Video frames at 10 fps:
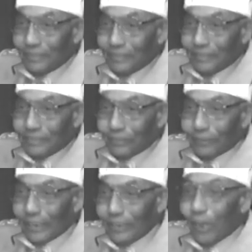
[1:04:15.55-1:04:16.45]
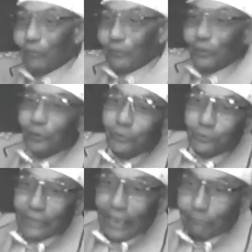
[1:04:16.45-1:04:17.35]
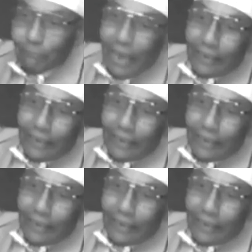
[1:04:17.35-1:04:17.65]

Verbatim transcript: So they don't use that bottle